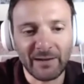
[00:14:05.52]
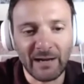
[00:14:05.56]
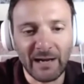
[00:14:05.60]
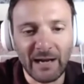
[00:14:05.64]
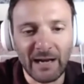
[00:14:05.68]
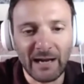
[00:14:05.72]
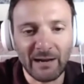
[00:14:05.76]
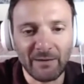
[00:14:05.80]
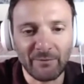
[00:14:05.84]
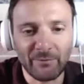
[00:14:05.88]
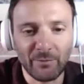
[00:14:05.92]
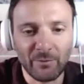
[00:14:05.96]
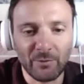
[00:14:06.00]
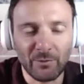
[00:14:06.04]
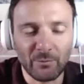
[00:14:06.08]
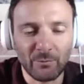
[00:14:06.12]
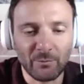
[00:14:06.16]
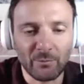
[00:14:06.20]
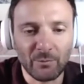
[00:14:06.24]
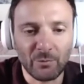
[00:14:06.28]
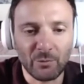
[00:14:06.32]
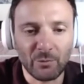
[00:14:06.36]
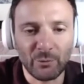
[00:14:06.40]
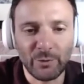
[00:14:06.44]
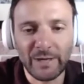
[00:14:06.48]
have
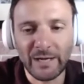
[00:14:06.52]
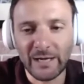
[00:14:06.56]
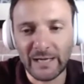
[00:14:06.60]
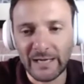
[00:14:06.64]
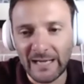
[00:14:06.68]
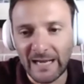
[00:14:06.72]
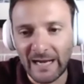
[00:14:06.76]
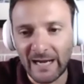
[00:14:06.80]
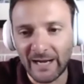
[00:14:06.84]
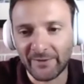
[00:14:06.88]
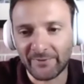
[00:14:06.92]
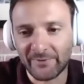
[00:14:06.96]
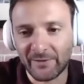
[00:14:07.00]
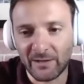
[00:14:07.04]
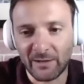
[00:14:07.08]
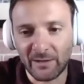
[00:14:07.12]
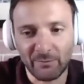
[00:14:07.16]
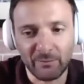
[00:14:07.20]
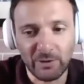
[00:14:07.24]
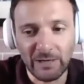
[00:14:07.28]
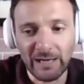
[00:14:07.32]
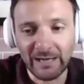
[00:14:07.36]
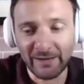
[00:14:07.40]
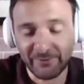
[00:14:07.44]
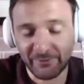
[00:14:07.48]
realized in the
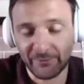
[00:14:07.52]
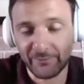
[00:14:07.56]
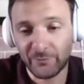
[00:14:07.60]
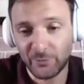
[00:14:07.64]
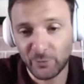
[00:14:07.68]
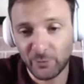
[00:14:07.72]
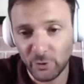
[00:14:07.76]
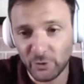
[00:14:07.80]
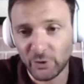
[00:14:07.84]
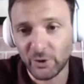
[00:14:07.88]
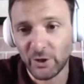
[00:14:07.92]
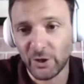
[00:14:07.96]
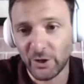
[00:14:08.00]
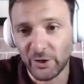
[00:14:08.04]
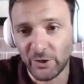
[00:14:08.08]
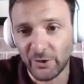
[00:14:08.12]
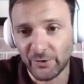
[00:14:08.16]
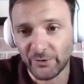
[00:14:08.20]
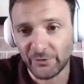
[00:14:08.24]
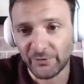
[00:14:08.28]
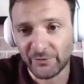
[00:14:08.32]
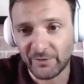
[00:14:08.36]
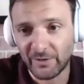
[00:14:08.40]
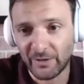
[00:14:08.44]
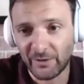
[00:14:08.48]
last few
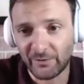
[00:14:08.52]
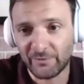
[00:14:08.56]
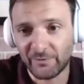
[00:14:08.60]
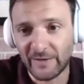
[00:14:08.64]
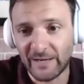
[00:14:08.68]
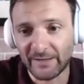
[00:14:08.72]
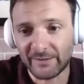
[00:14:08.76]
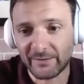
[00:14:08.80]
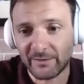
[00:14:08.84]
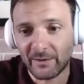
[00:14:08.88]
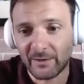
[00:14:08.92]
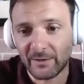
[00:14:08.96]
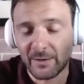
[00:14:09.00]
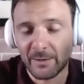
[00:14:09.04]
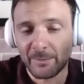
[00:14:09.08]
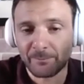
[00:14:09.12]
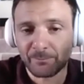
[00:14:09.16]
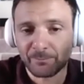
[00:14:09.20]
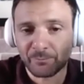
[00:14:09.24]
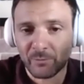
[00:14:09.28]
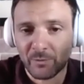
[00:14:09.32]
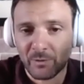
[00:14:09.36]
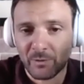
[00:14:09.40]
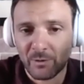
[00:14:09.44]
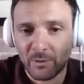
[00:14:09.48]
years is that
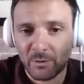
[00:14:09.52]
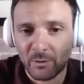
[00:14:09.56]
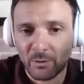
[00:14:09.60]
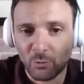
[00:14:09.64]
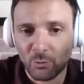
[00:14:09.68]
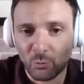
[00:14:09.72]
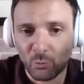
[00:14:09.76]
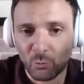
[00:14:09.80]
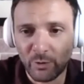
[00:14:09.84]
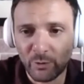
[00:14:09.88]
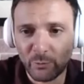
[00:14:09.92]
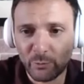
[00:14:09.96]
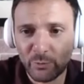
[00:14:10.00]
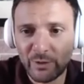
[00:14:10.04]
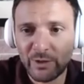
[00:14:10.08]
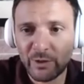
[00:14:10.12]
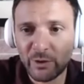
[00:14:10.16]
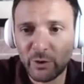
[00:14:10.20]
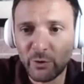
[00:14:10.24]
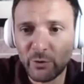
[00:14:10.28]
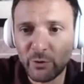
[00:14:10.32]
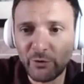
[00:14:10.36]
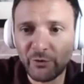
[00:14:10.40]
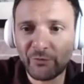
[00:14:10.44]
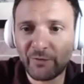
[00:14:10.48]
when we
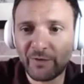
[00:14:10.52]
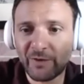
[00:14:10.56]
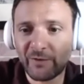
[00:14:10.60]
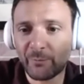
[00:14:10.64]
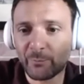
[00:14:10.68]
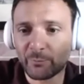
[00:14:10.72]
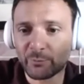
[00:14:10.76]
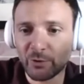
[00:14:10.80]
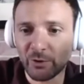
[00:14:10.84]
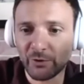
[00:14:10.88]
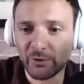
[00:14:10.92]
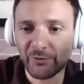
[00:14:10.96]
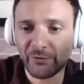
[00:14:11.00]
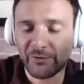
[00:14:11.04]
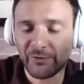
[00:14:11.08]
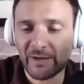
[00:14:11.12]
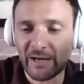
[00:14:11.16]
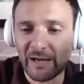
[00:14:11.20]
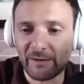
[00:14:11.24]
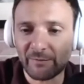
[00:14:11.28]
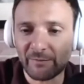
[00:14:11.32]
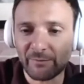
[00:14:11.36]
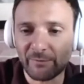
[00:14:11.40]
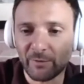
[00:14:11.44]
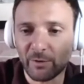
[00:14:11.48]
use this
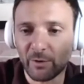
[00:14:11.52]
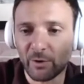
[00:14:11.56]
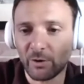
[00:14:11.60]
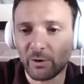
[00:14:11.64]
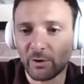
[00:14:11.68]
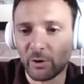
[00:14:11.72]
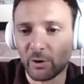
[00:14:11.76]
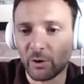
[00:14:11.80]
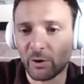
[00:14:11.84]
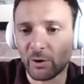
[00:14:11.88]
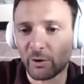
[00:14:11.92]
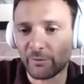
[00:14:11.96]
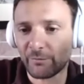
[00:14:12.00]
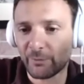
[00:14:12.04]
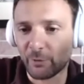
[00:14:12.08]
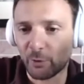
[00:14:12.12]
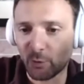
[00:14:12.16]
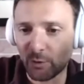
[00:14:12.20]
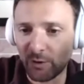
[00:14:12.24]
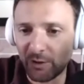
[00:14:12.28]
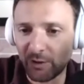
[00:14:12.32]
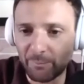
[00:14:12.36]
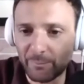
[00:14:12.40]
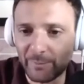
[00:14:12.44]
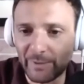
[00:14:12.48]
process of
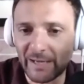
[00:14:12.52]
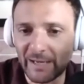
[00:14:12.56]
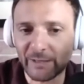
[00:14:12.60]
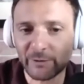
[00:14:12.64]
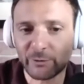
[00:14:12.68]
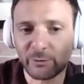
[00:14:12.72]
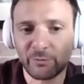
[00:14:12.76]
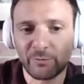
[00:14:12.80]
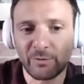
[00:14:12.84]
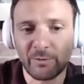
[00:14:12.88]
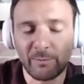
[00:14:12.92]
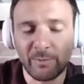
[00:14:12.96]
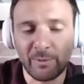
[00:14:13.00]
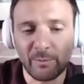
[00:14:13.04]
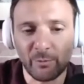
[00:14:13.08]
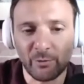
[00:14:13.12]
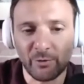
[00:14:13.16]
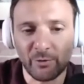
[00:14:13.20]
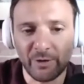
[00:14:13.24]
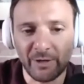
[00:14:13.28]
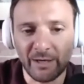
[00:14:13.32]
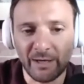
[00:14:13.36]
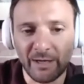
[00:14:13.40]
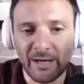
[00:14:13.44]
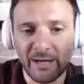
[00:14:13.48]
going back to the
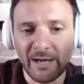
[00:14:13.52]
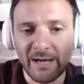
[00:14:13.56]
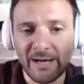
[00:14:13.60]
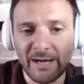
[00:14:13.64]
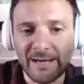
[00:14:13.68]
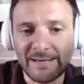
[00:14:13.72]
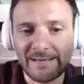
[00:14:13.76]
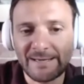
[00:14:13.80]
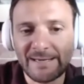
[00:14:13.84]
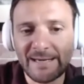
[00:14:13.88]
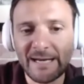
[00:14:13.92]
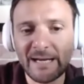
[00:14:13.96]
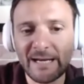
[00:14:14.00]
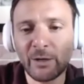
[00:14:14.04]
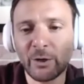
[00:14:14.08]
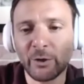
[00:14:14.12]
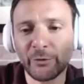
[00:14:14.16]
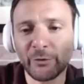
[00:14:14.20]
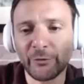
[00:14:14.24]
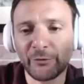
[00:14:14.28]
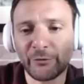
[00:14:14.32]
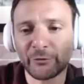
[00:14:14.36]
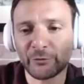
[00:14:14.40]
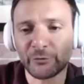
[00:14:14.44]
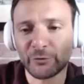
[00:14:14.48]
memory,
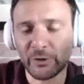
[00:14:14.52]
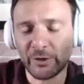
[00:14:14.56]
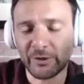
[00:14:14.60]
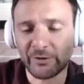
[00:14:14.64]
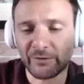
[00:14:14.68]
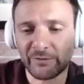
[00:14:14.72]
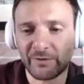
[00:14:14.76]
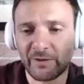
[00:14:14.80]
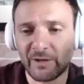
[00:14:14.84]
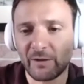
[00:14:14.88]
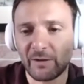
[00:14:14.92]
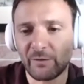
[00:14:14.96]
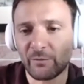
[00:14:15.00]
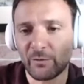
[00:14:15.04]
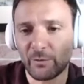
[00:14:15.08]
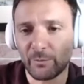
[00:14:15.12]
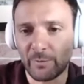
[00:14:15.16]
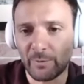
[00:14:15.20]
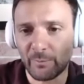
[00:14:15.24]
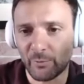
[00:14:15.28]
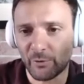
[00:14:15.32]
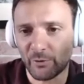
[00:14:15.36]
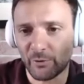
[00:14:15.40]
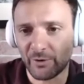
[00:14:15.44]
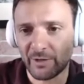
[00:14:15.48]
deconstructing the
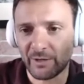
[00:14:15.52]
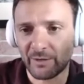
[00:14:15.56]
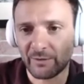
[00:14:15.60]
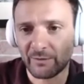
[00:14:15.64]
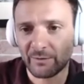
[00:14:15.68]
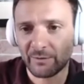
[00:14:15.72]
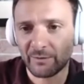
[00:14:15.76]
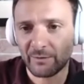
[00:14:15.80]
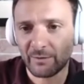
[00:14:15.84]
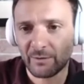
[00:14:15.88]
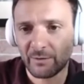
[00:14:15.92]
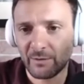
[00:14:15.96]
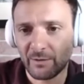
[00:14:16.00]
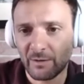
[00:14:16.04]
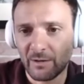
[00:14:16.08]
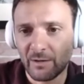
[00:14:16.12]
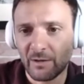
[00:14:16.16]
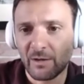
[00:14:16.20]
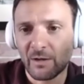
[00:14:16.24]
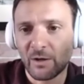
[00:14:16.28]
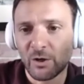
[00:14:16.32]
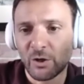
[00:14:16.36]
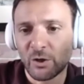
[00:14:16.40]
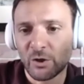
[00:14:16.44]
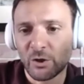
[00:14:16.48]
memory,
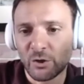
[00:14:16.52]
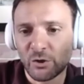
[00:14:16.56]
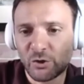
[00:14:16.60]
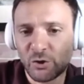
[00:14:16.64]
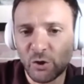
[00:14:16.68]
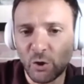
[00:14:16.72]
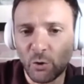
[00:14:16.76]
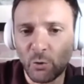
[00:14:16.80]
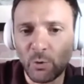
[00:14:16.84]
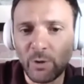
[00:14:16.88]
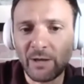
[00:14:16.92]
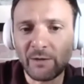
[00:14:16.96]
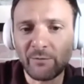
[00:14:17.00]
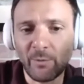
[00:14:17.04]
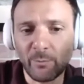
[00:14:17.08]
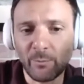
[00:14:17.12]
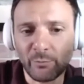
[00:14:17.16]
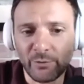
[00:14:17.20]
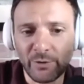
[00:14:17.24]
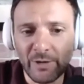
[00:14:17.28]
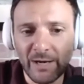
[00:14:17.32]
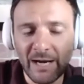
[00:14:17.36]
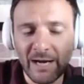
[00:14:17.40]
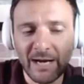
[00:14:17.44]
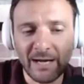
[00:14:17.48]
showing the
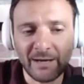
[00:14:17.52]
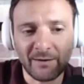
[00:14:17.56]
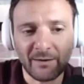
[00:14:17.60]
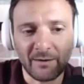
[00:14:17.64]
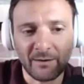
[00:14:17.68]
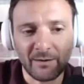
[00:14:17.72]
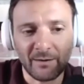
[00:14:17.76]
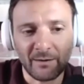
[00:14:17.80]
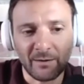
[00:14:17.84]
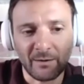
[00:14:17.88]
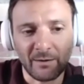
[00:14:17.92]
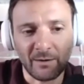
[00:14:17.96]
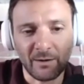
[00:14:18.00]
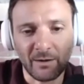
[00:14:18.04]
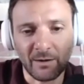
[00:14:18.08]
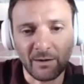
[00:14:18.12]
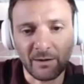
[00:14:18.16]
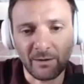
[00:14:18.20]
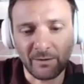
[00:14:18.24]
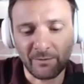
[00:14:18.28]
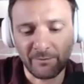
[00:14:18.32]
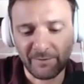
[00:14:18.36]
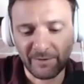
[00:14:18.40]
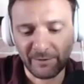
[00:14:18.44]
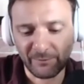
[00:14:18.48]
brain
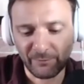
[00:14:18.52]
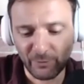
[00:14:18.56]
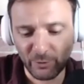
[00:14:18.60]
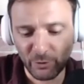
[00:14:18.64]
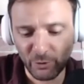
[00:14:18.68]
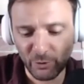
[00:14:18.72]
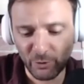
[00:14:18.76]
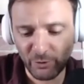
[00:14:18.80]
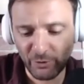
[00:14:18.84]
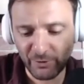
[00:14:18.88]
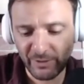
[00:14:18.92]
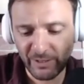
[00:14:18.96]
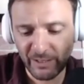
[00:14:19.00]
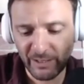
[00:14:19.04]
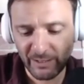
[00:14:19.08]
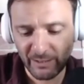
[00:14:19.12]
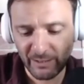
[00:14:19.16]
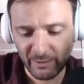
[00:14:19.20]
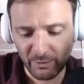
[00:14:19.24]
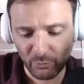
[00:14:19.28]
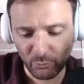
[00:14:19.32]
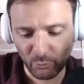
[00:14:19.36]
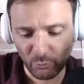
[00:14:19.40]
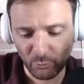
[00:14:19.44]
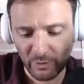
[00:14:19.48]
that the learning
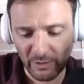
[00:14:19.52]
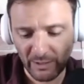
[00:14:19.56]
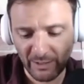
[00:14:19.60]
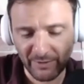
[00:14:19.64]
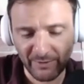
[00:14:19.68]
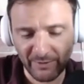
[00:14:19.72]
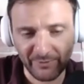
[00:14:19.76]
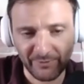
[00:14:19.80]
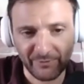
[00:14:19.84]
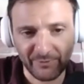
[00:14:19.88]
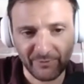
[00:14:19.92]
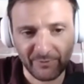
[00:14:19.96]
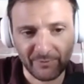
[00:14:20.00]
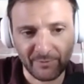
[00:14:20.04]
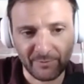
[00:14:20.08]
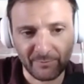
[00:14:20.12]
was